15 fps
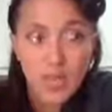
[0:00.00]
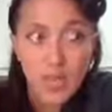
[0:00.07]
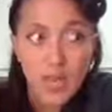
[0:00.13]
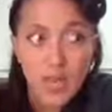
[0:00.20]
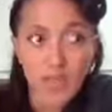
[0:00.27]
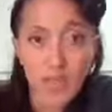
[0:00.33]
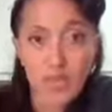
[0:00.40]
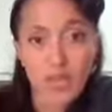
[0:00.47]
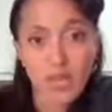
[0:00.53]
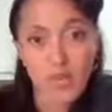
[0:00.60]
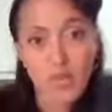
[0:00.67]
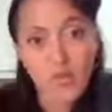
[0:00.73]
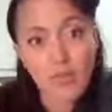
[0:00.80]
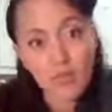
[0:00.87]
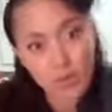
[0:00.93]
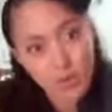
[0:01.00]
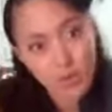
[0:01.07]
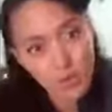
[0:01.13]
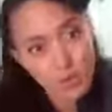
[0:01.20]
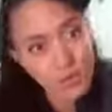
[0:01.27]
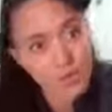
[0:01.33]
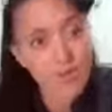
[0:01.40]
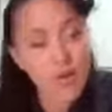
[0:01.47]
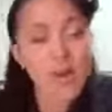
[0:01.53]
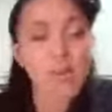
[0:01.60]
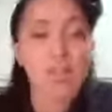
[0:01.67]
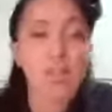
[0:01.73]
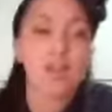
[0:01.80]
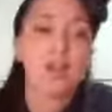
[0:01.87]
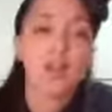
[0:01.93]
and I feel like the floral notes of
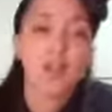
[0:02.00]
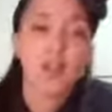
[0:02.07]
honey